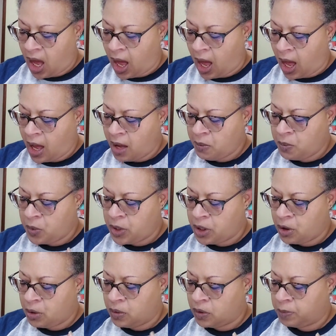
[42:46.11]
I
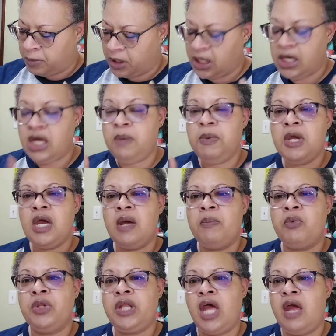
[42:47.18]
will be keeping
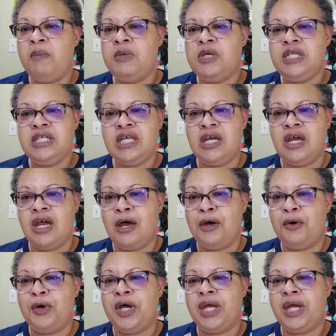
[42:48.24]
up with ABCINGO.